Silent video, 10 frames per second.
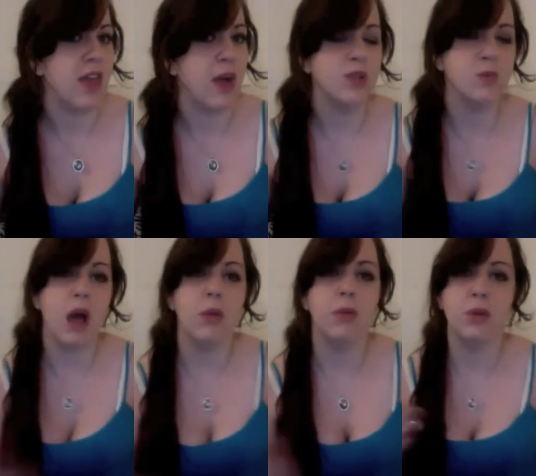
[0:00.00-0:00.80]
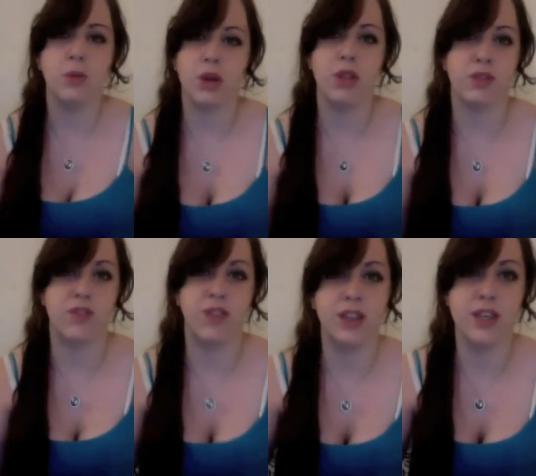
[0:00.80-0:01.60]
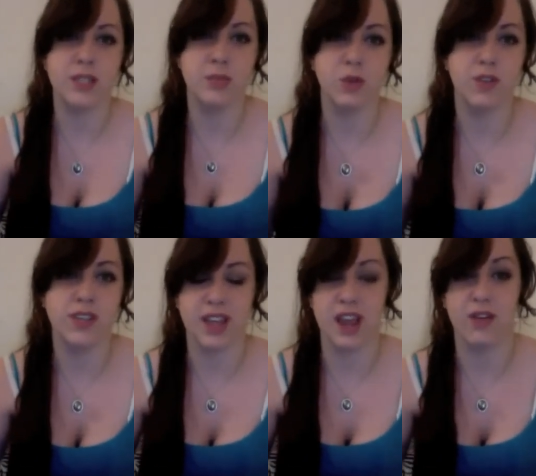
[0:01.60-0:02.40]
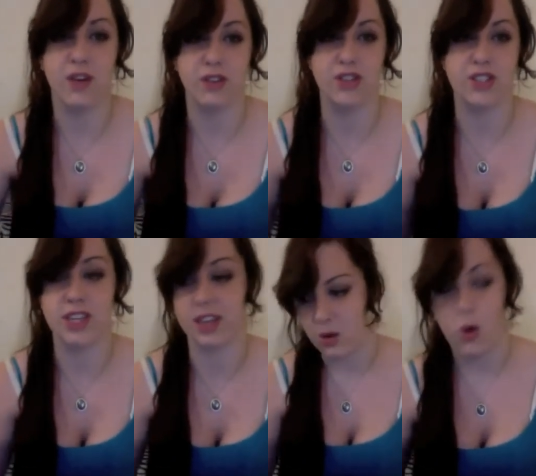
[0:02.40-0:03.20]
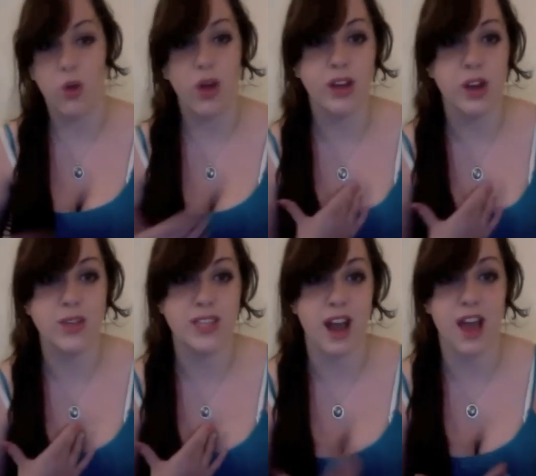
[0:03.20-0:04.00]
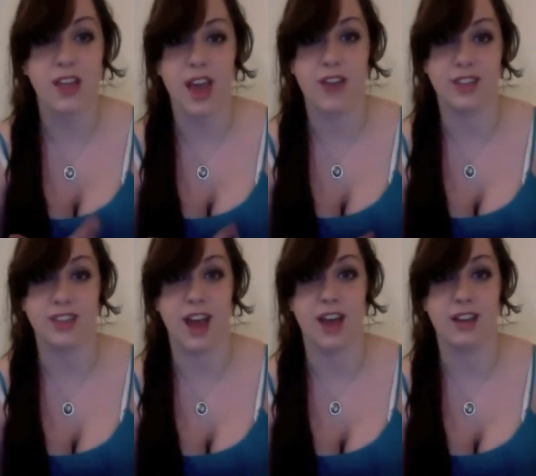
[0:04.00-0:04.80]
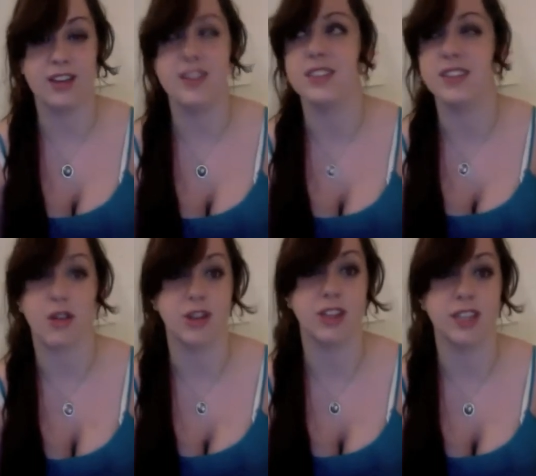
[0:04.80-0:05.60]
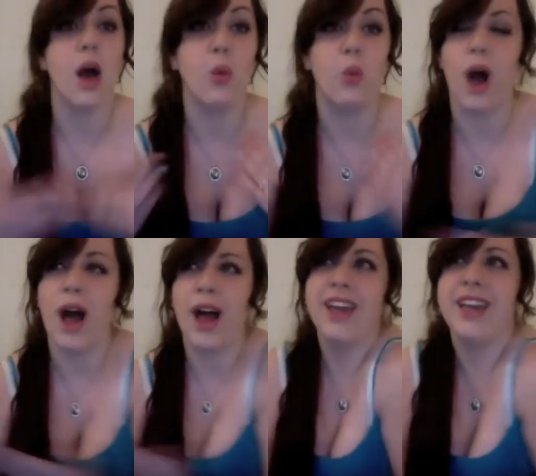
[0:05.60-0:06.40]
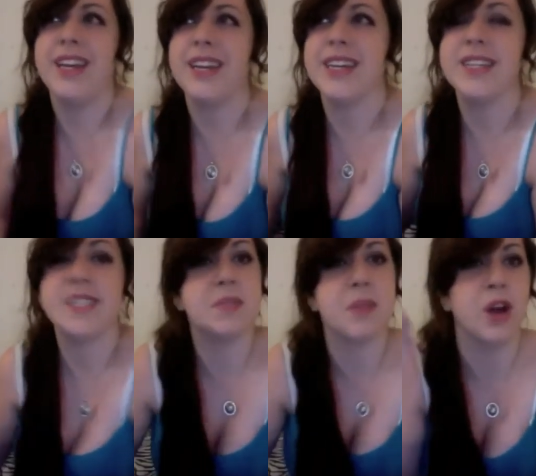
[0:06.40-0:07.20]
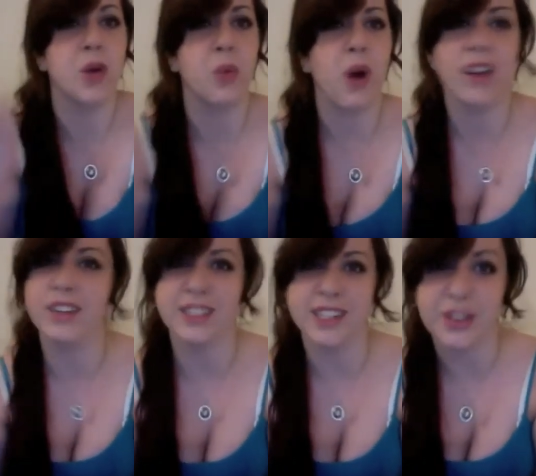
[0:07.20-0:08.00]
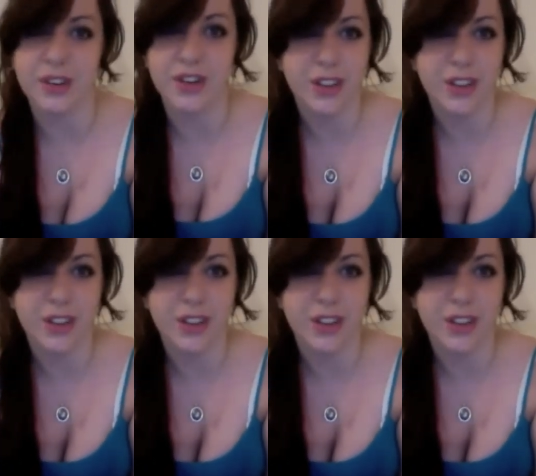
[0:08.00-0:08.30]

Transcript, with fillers: That was probably one of the funniest movies that I've ever seen. All I know is that I laughed at that hysterically. Why is marijuana legal?